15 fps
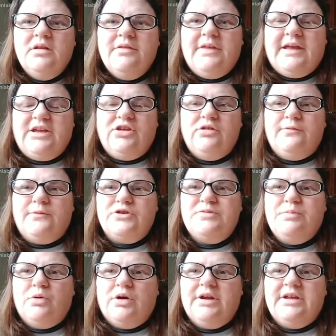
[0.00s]
thank you for
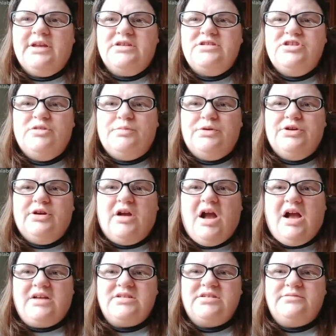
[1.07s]
supporting us, Youper. You're
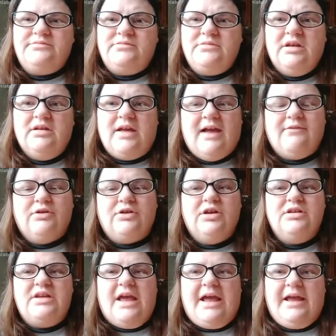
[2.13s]
awesome. Have a
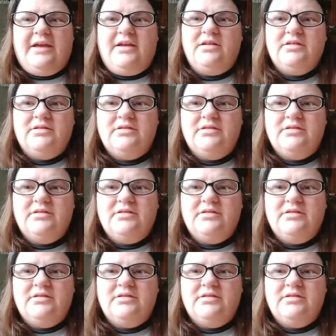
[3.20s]
good day.